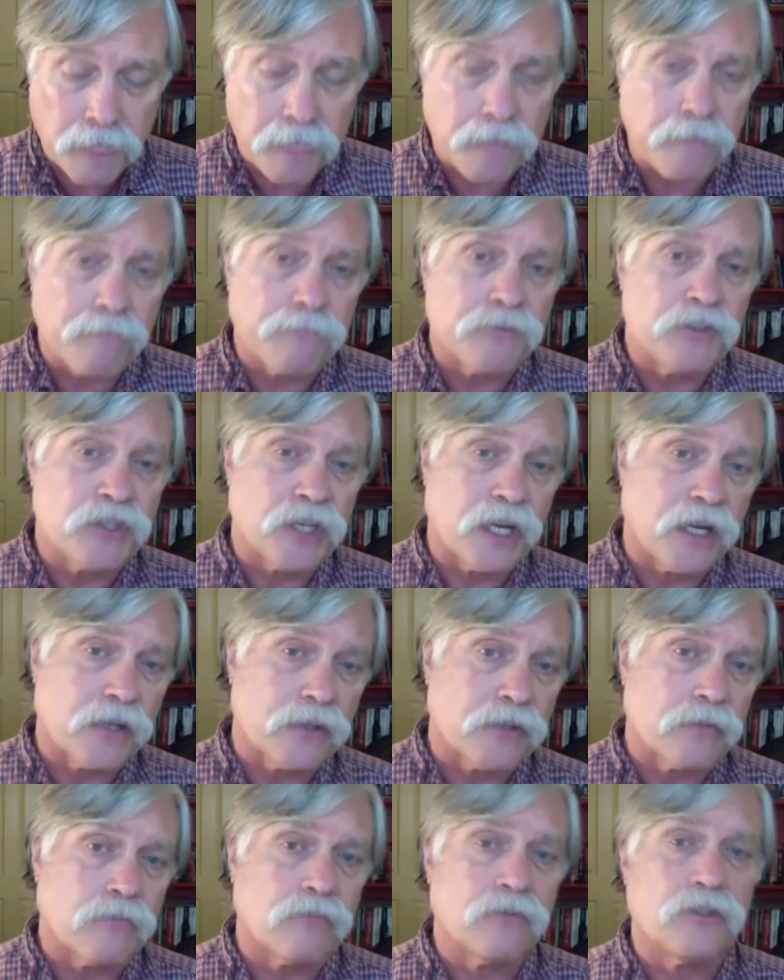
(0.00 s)

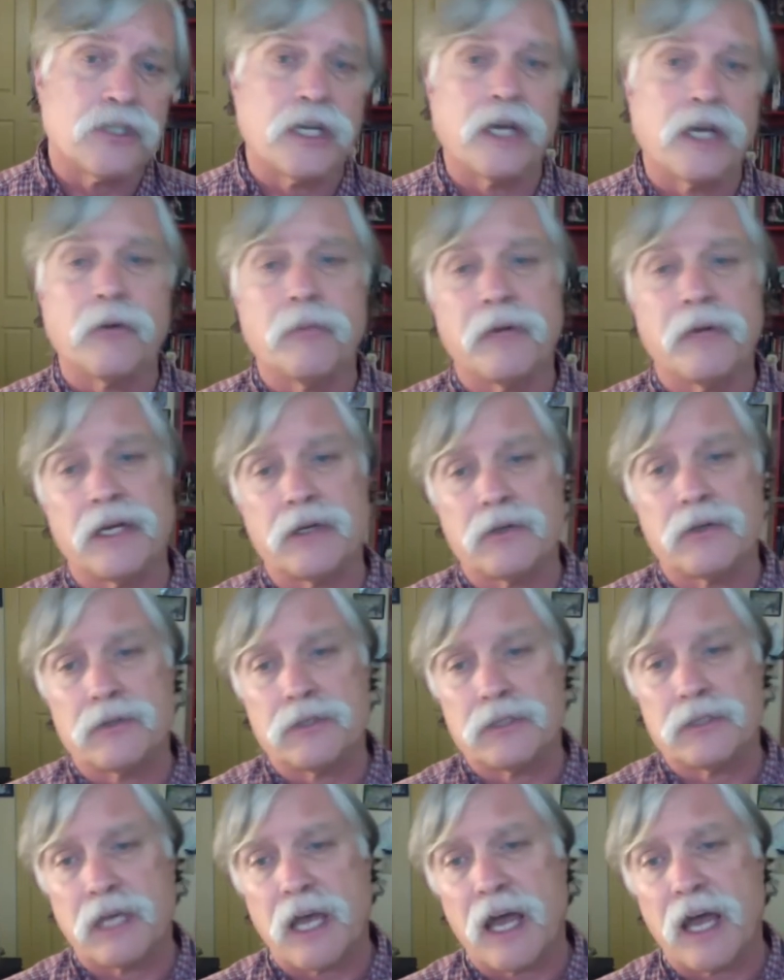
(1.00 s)
jail medical
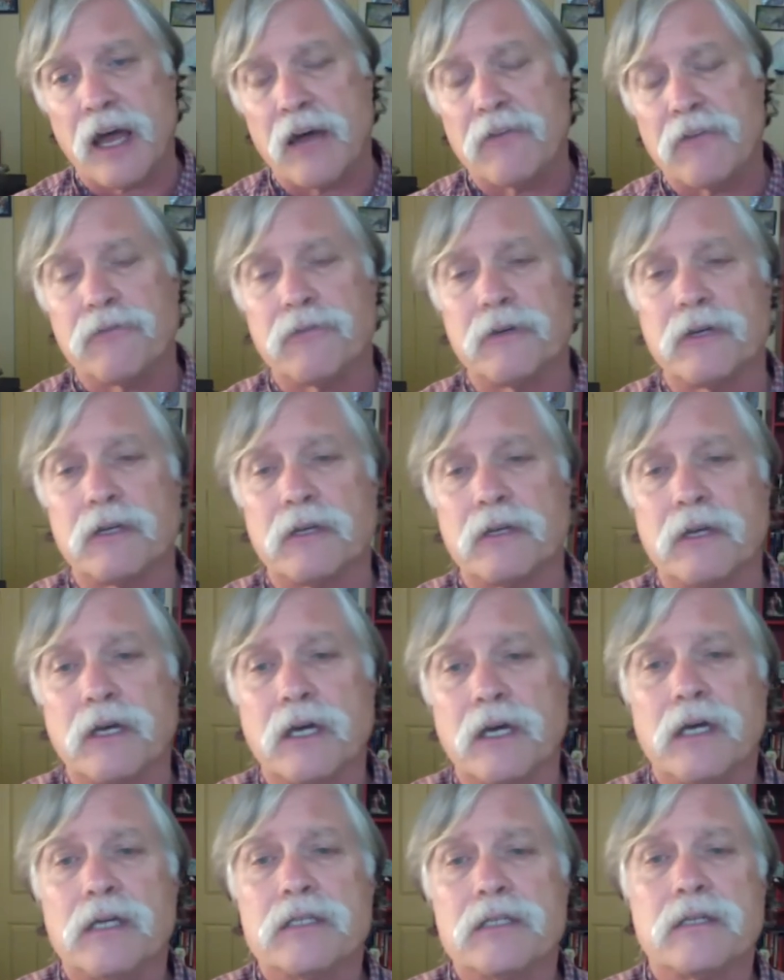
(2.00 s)
staff and
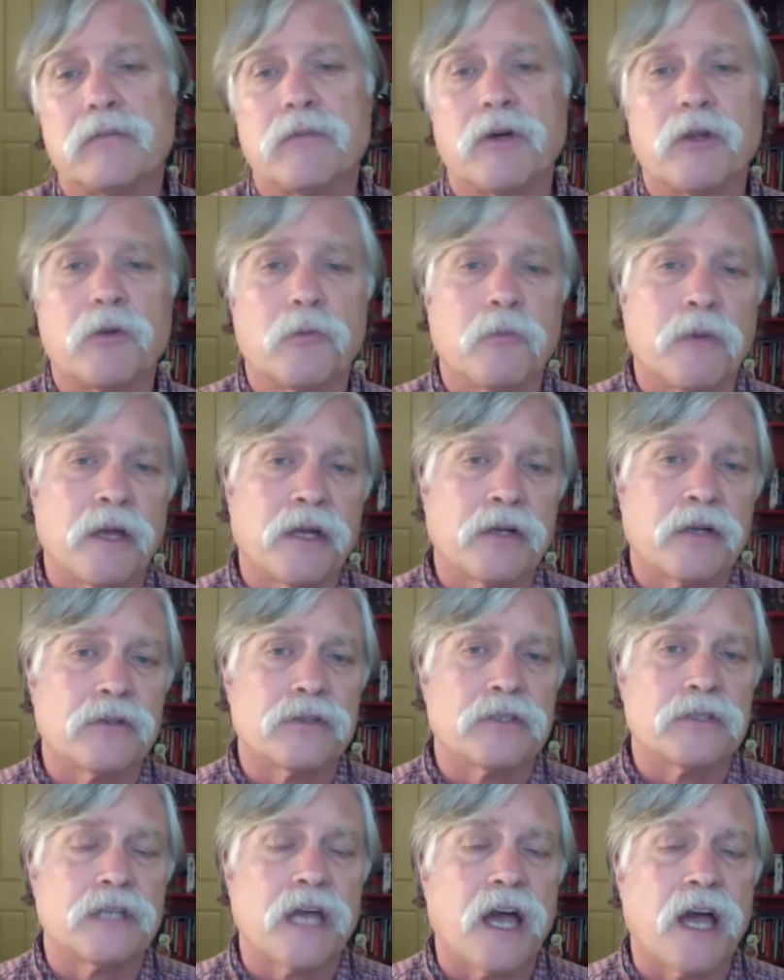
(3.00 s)
some other medical
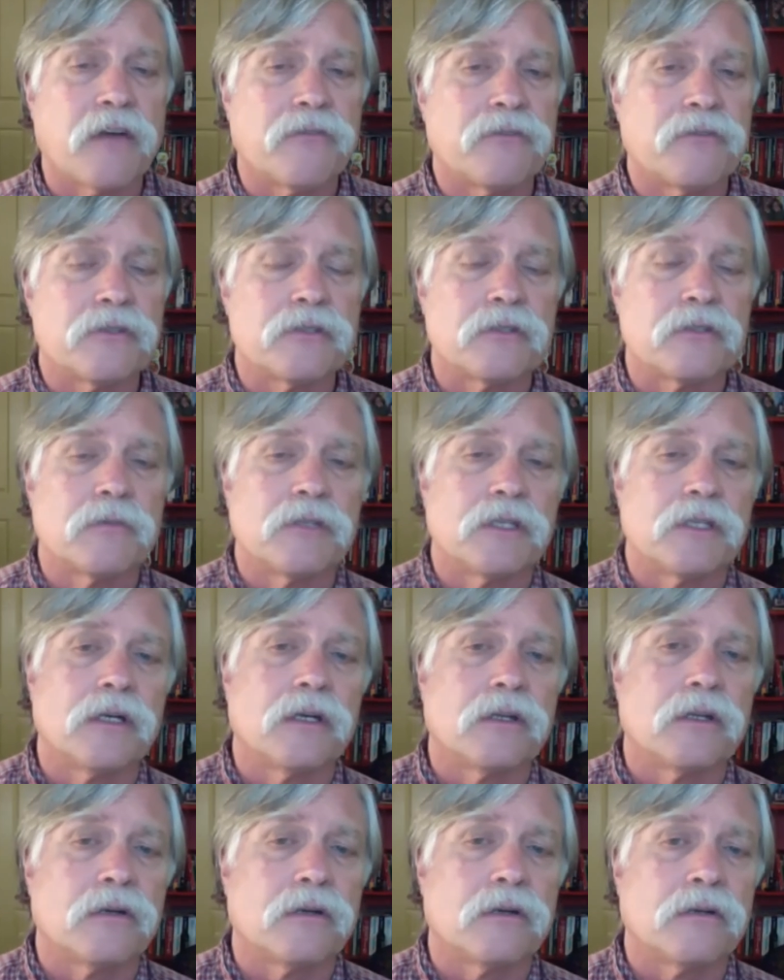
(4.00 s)
staff and some of the
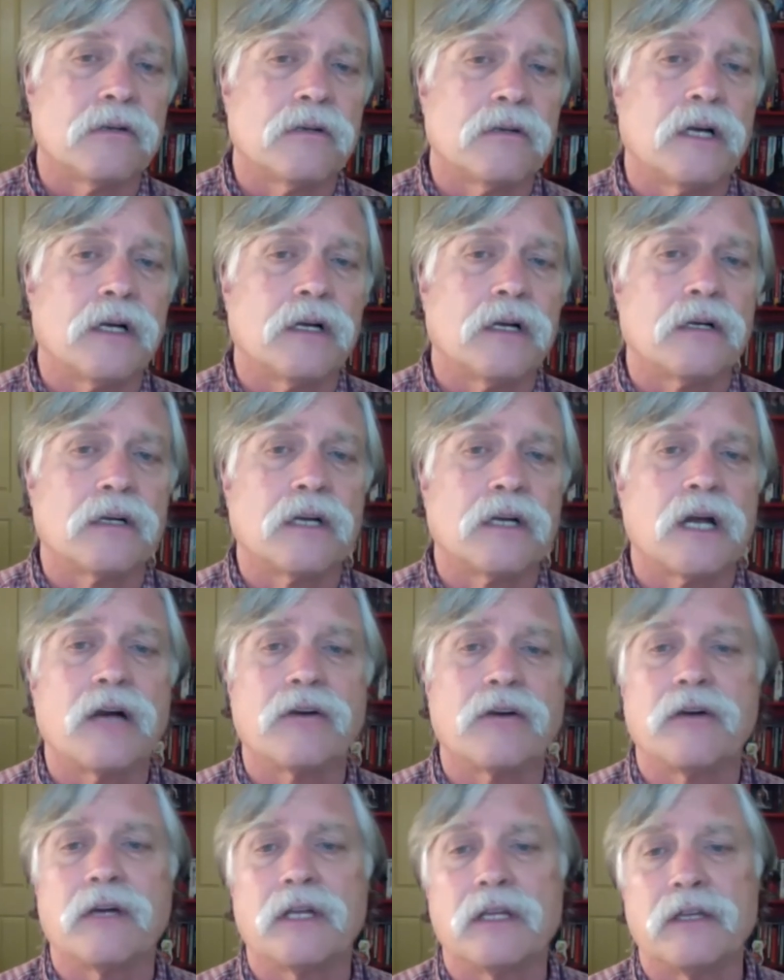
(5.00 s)
other
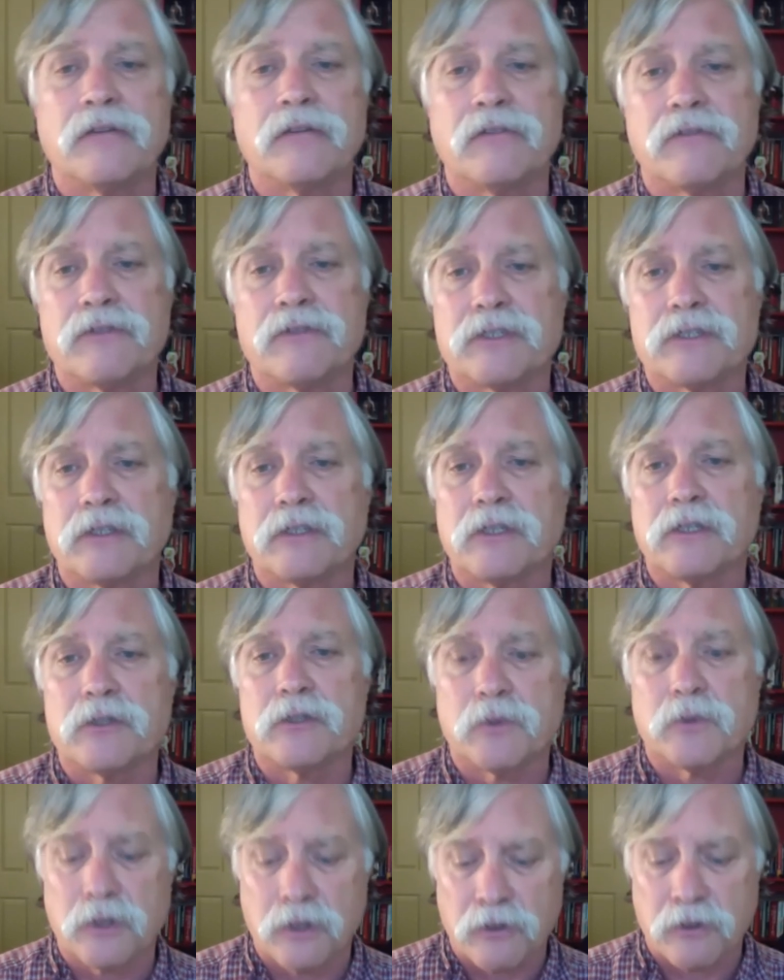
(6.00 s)
congregate living
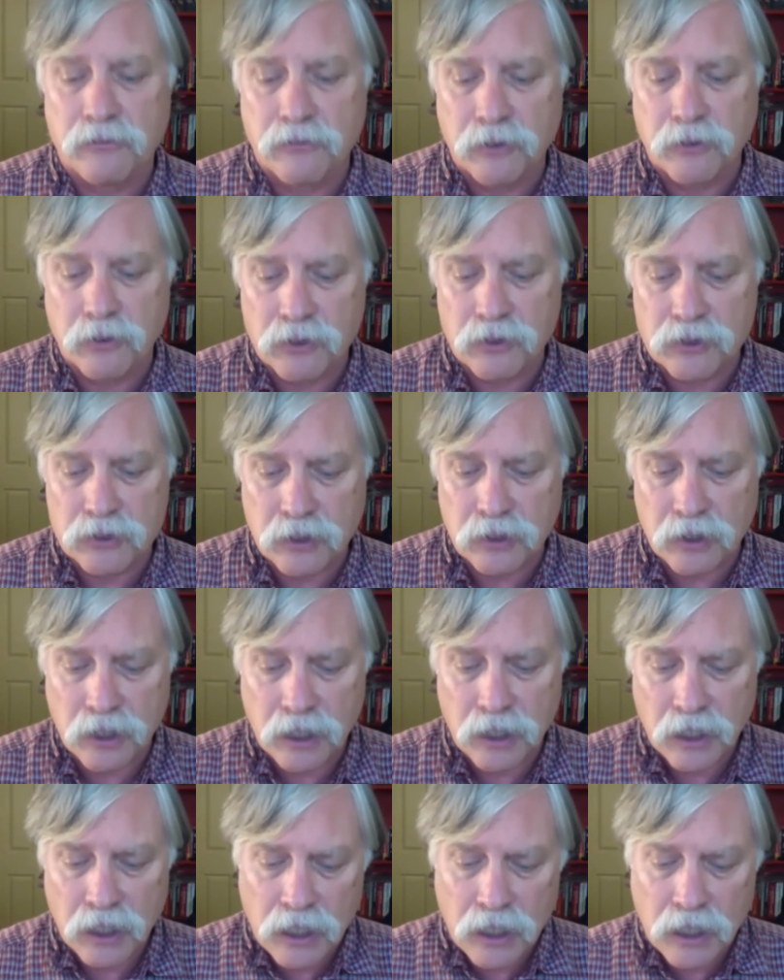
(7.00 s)
facilities we're going to focus on.